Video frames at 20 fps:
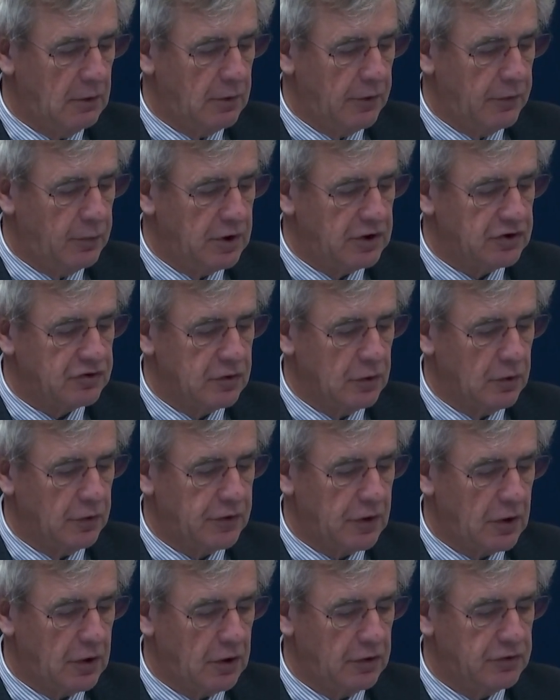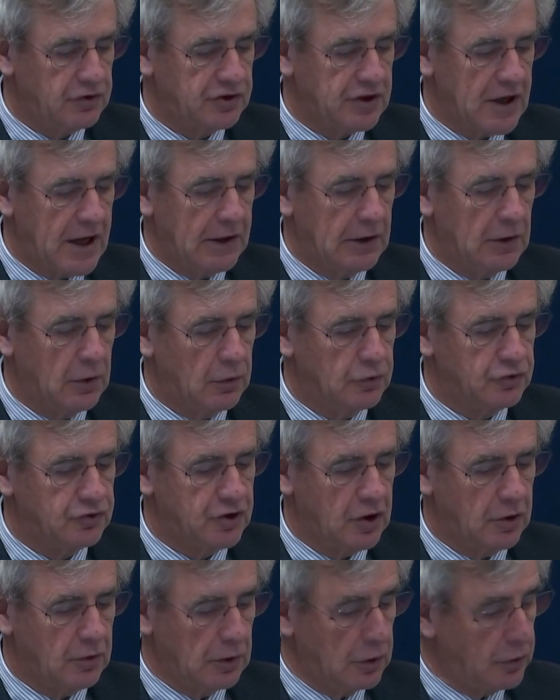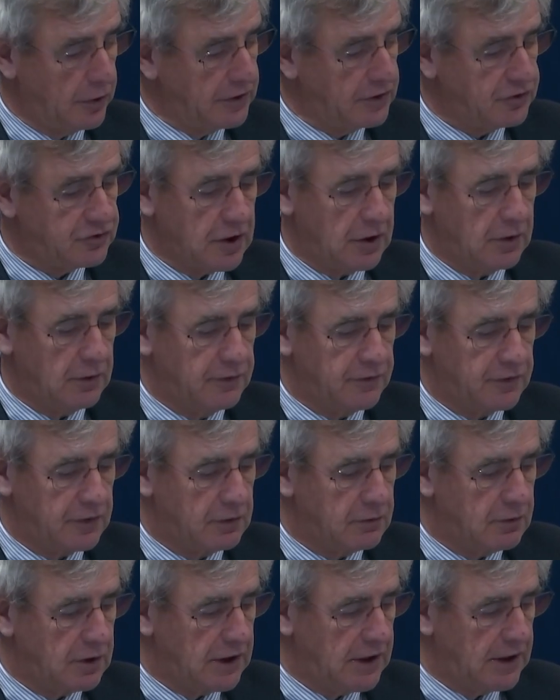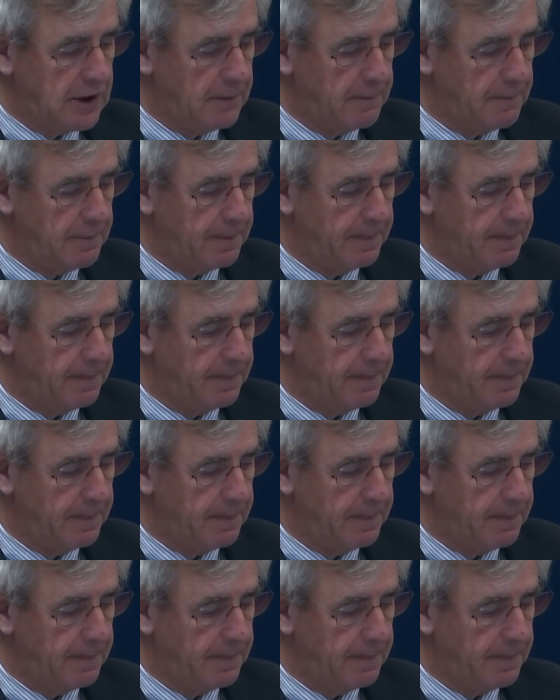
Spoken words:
with which Lord Hodge and Lord Lloyd-Jones agree.